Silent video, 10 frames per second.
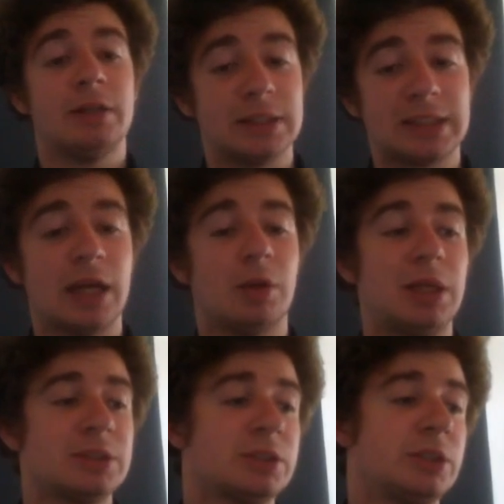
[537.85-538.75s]
It's
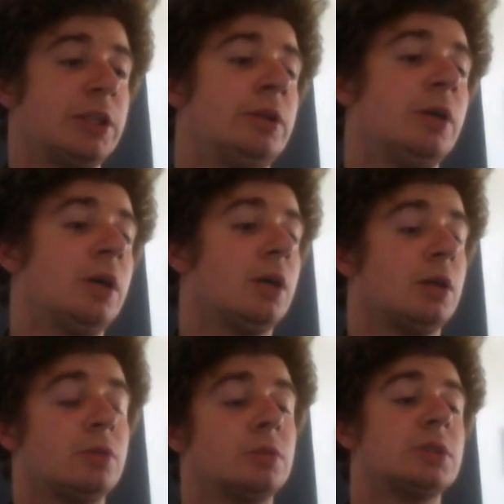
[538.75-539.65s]
Counterblast 2,
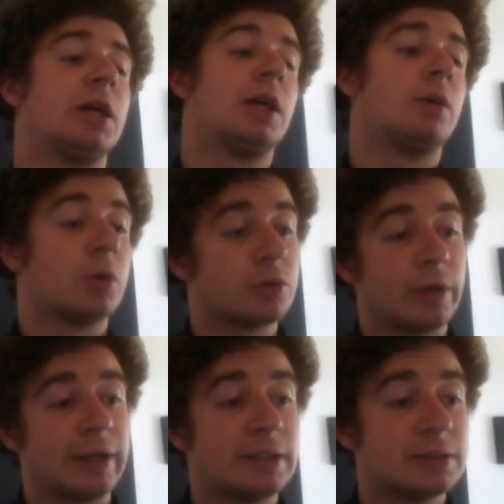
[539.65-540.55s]
retire 1
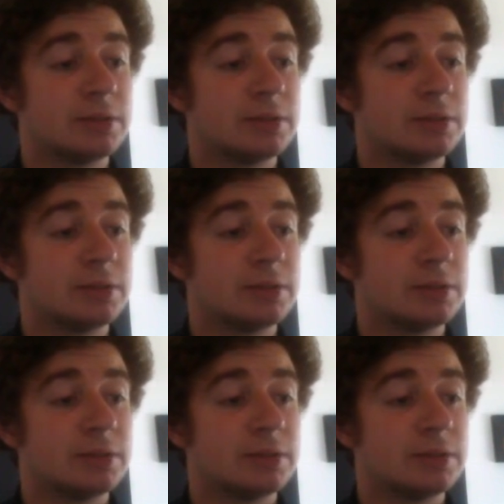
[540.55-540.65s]
grade.